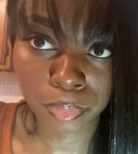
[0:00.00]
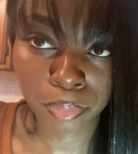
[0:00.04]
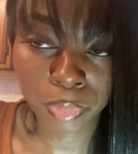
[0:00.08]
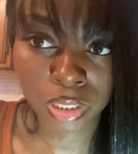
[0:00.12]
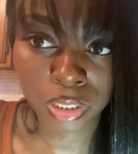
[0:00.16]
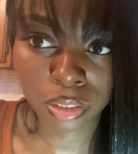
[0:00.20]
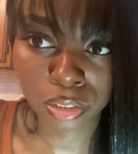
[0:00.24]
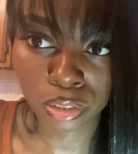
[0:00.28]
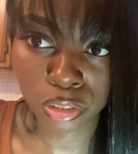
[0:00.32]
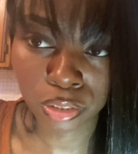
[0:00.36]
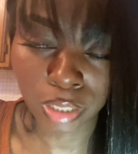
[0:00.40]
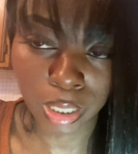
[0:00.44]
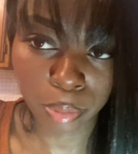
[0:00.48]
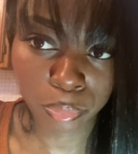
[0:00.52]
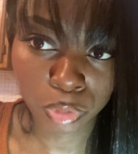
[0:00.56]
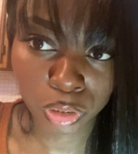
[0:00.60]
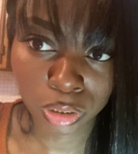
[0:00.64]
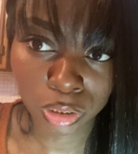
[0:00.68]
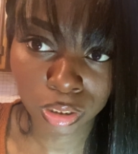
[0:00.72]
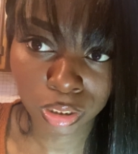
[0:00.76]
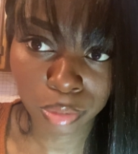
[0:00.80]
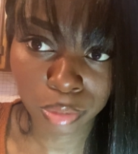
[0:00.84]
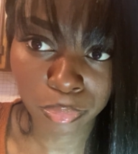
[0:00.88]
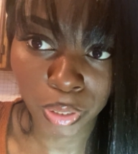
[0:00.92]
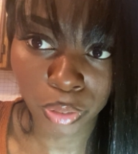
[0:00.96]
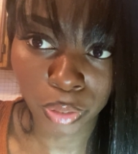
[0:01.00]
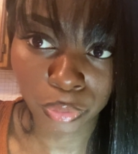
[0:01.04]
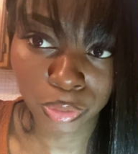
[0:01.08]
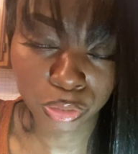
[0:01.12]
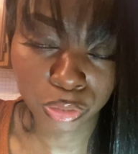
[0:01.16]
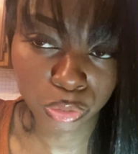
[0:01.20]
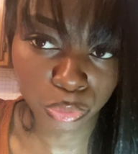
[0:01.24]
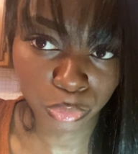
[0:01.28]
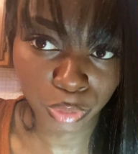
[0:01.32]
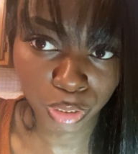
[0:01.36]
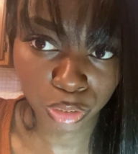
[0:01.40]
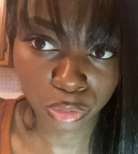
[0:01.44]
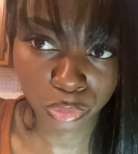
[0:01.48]
misconceptions about
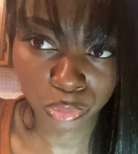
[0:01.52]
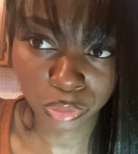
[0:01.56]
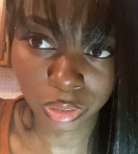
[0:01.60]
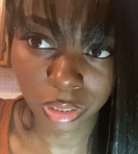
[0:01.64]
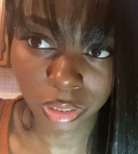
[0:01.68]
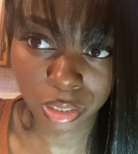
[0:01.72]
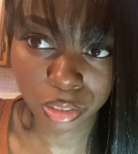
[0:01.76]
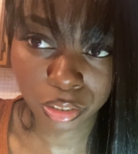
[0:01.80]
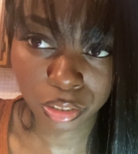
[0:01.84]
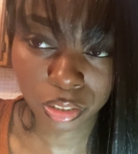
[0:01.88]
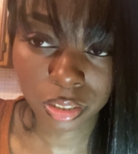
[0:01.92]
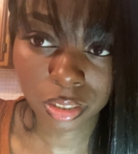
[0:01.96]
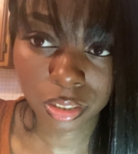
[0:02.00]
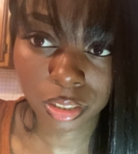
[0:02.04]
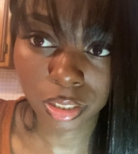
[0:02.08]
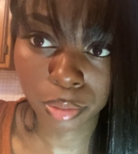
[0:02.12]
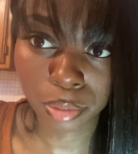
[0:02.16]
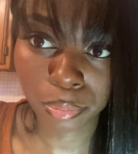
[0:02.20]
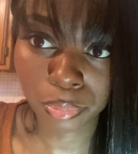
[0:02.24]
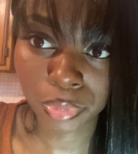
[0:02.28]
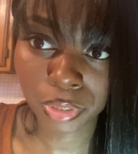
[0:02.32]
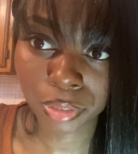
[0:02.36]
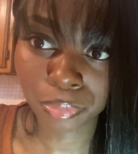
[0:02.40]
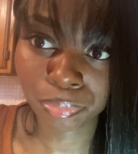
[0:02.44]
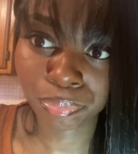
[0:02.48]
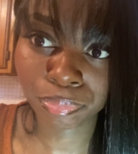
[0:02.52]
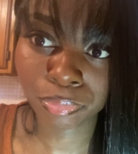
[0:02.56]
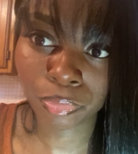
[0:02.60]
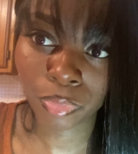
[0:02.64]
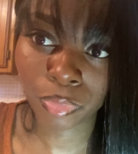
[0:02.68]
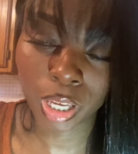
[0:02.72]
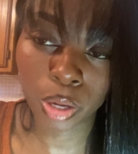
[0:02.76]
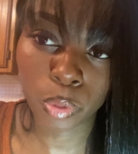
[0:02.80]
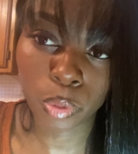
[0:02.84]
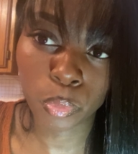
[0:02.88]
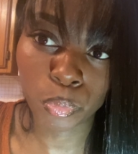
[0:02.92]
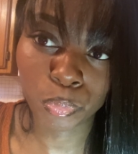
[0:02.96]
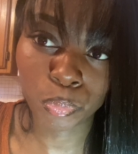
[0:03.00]
interracial relationships
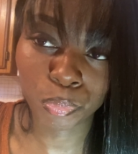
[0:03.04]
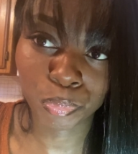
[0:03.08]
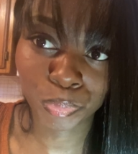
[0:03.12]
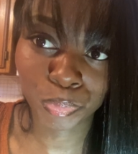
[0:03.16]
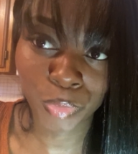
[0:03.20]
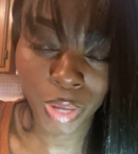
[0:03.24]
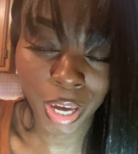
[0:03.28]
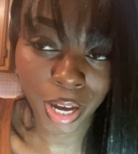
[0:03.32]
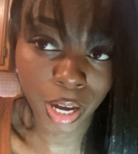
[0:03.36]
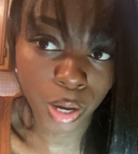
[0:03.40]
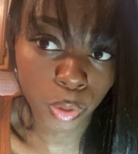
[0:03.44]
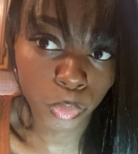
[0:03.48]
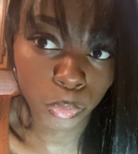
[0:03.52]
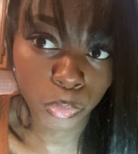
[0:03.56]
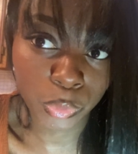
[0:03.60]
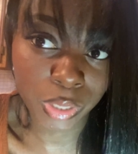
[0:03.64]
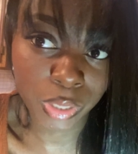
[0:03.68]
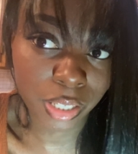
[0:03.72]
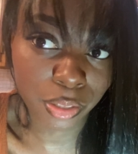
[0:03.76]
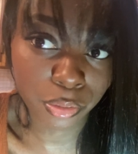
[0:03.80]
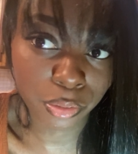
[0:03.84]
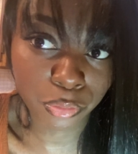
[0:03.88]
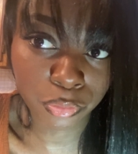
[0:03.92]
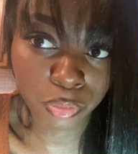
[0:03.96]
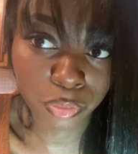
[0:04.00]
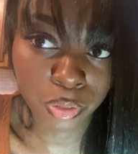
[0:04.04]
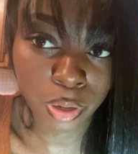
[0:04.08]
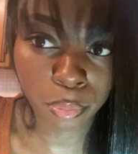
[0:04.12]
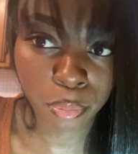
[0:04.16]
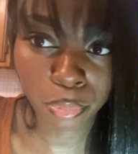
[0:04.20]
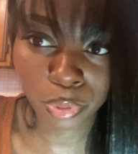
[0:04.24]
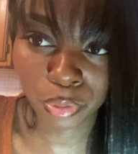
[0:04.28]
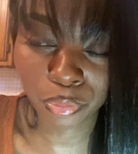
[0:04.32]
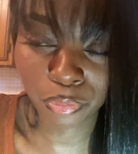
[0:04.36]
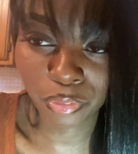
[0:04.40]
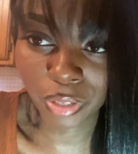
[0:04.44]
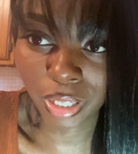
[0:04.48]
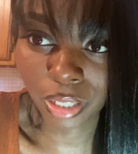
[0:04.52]
and how we've
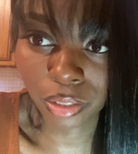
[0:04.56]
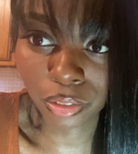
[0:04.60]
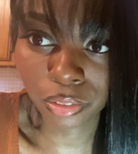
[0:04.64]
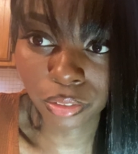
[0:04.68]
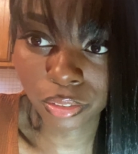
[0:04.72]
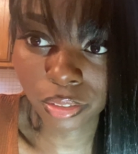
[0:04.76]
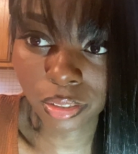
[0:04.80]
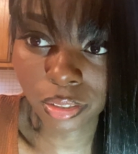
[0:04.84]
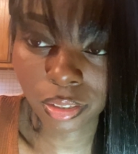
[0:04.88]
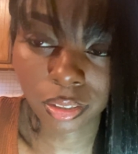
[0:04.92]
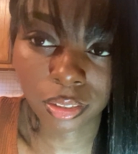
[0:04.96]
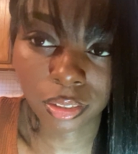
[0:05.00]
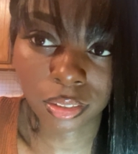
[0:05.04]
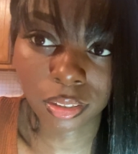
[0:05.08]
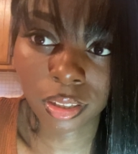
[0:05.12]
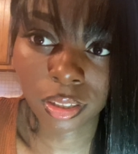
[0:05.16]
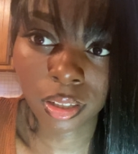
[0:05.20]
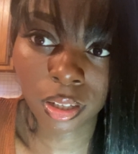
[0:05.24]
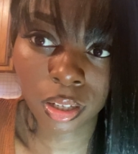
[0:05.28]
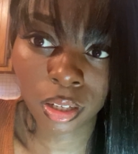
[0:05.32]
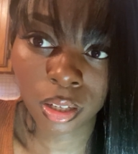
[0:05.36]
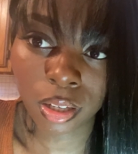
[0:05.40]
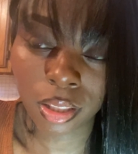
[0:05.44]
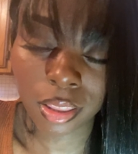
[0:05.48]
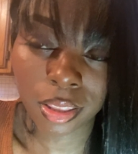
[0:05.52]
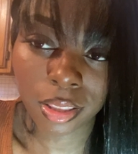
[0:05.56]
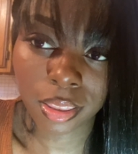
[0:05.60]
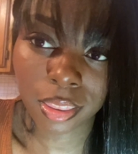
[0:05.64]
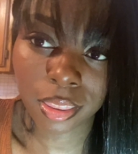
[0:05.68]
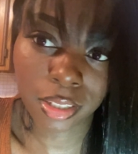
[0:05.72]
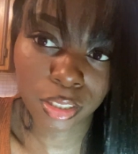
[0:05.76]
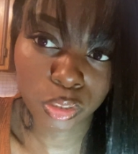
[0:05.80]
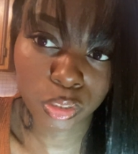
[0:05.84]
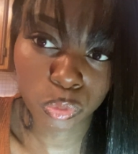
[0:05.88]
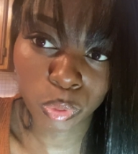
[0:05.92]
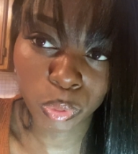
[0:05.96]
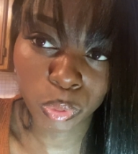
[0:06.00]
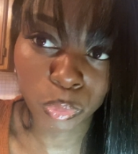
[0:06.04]
prevailed and the
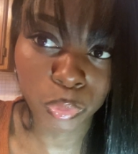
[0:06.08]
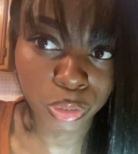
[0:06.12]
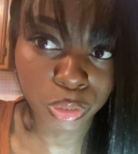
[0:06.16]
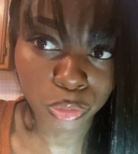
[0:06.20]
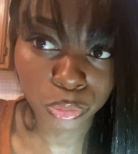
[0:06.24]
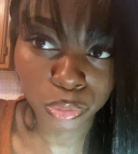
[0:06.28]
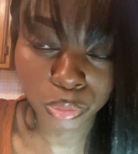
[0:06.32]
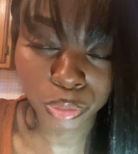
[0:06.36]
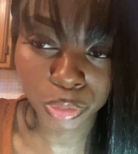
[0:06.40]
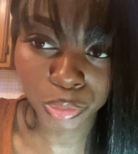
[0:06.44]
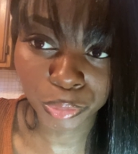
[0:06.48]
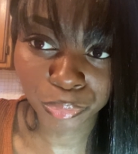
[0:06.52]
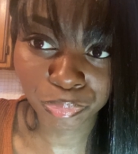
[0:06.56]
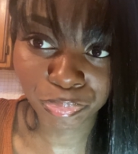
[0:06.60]
things we went through